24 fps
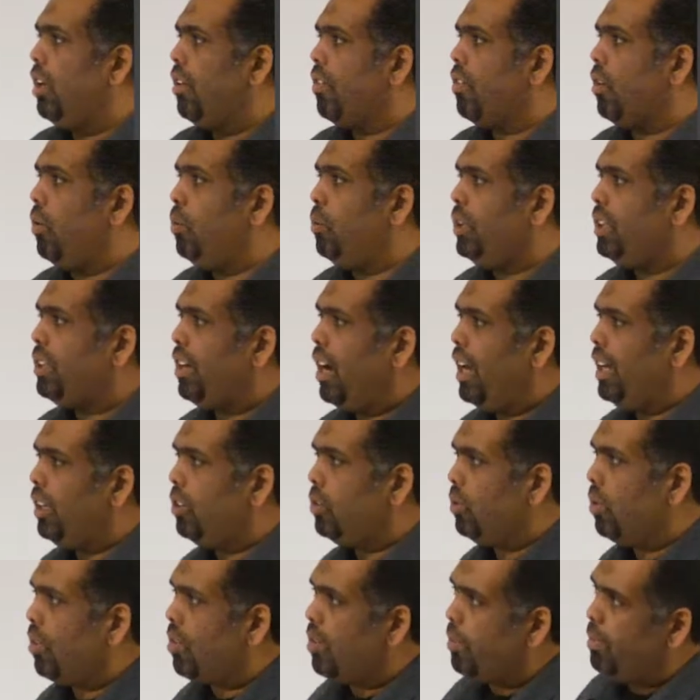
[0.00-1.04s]
So we try
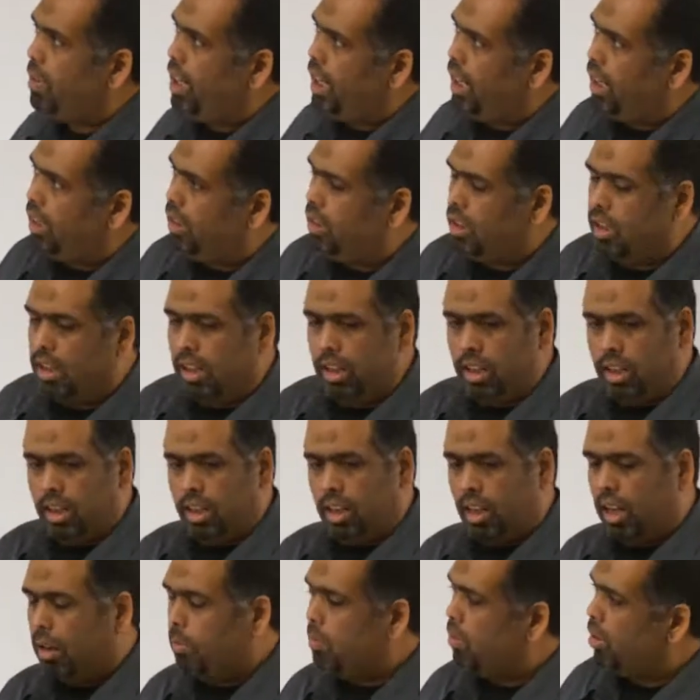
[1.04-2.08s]
to explain,
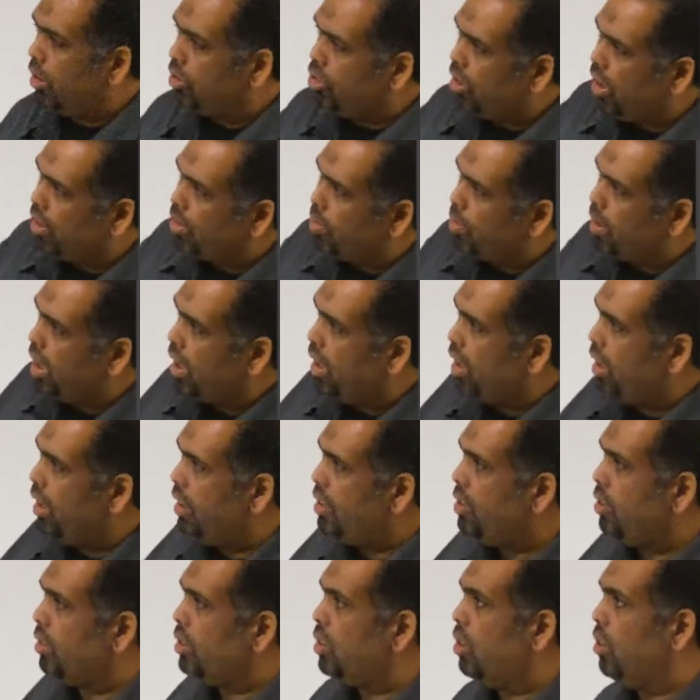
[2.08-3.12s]
apologize me,
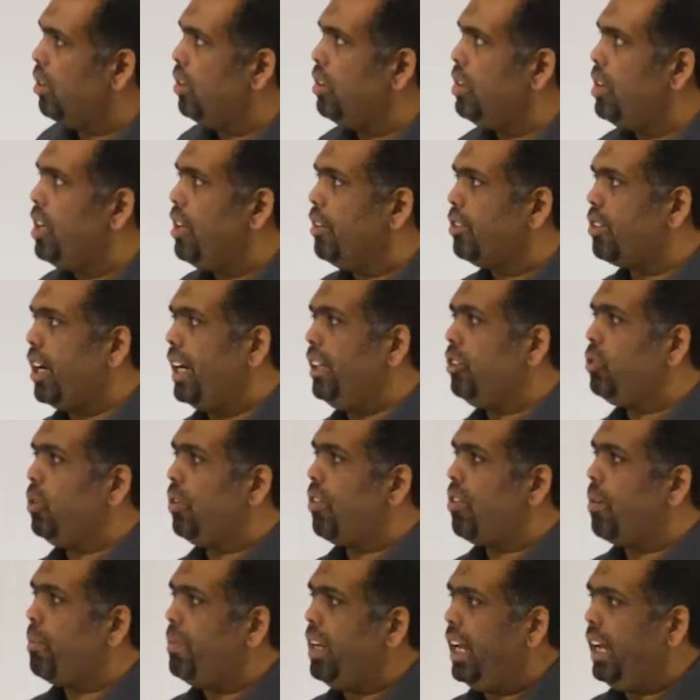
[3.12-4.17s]
I don't know, trying to
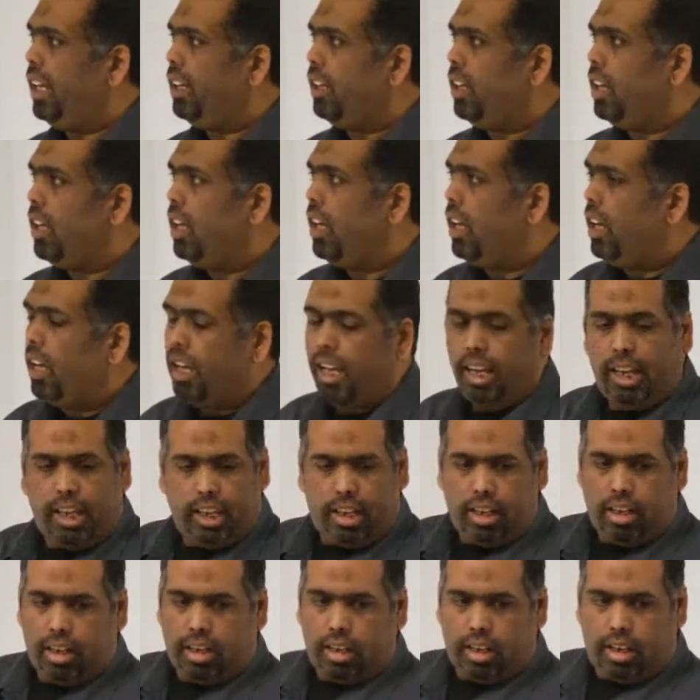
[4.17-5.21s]
explain
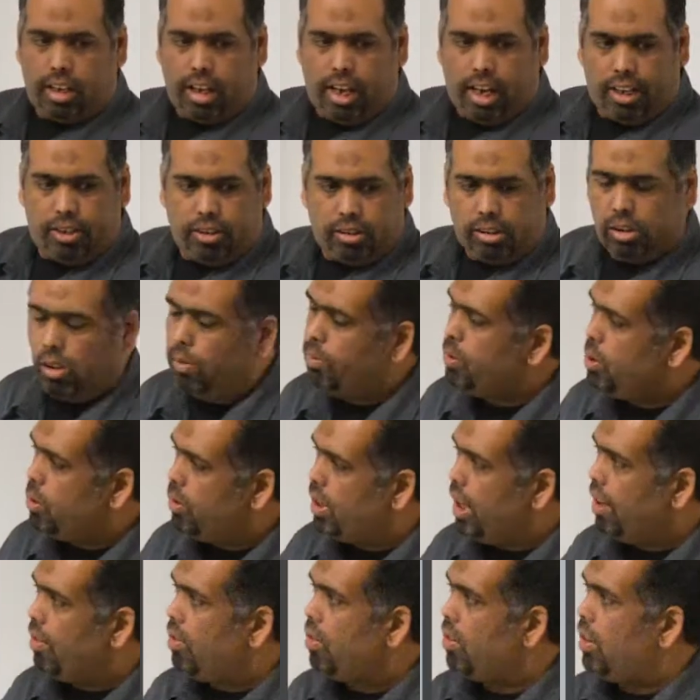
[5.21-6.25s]
here, I don't know if you
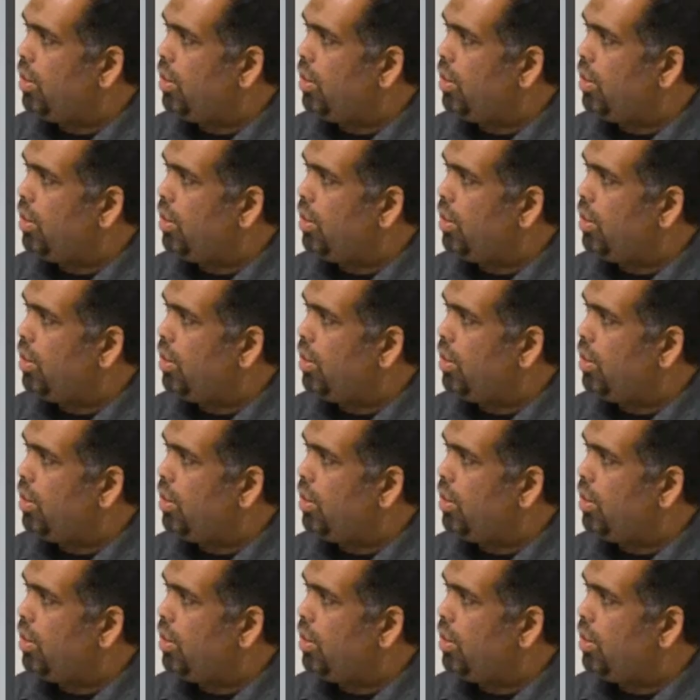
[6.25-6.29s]
can